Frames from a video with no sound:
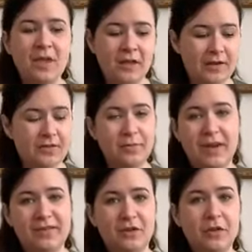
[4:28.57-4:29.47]
and just
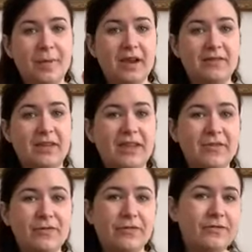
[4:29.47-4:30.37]
place it on the back of the
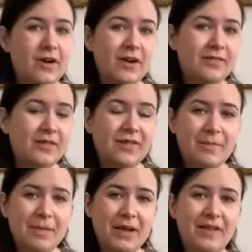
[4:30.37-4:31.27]
heel for 5 to
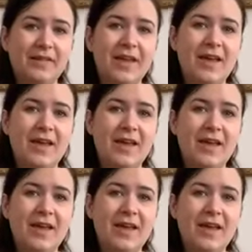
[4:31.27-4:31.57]
10 minutes,